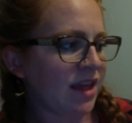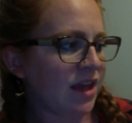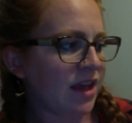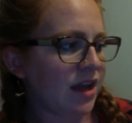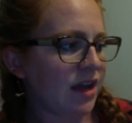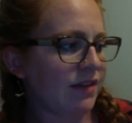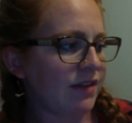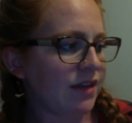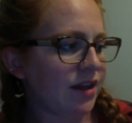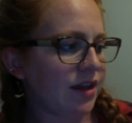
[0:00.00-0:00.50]

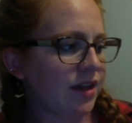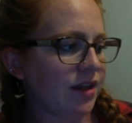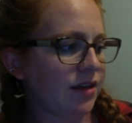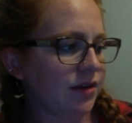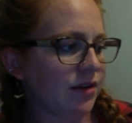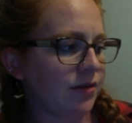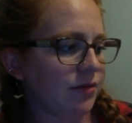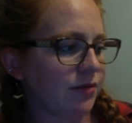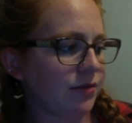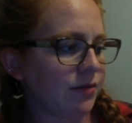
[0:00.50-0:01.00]
and
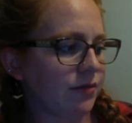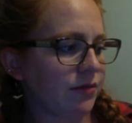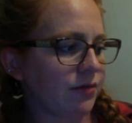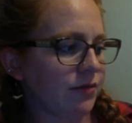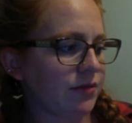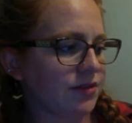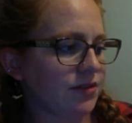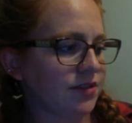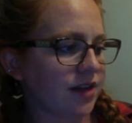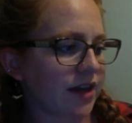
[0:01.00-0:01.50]
then
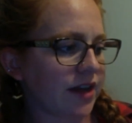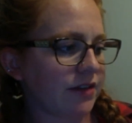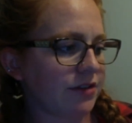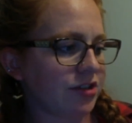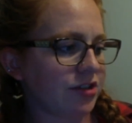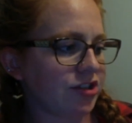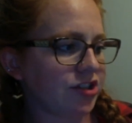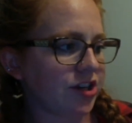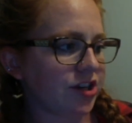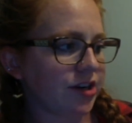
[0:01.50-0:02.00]
diary
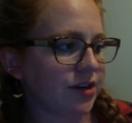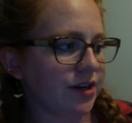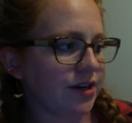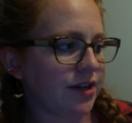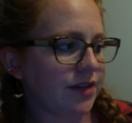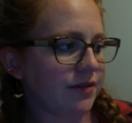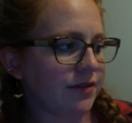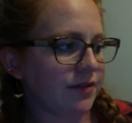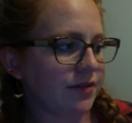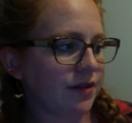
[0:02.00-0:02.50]

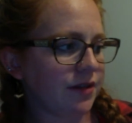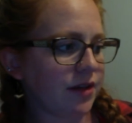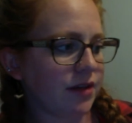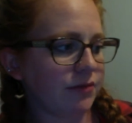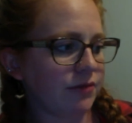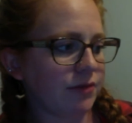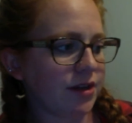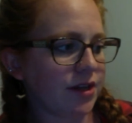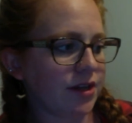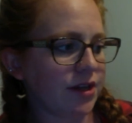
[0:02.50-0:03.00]
sharing.
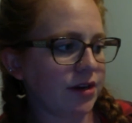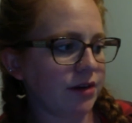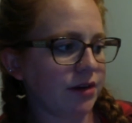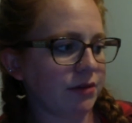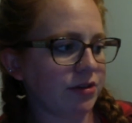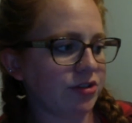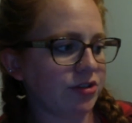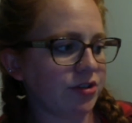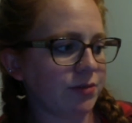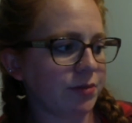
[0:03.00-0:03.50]
And right here I
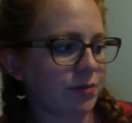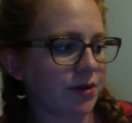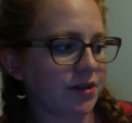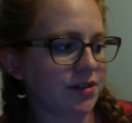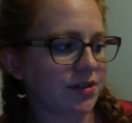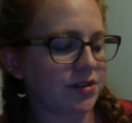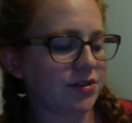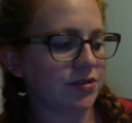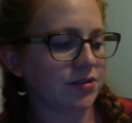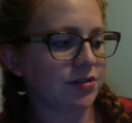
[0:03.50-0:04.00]
want you to put it
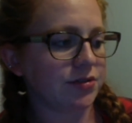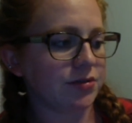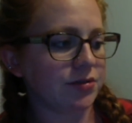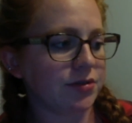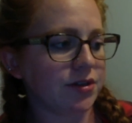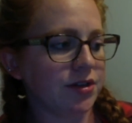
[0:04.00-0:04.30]
to,